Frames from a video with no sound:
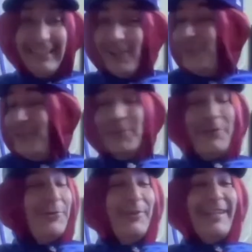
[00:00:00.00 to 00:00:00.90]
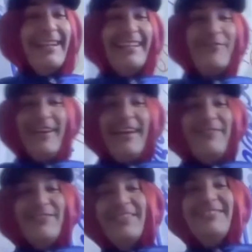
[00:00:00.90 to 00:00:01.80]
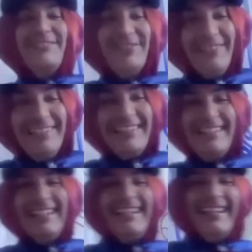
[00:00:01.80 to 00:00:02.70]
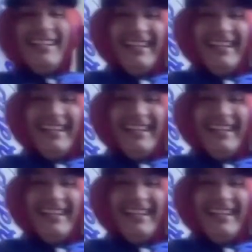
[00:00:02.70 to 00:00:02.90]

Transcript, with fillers: I'll still do it again if I have a chance yep. to.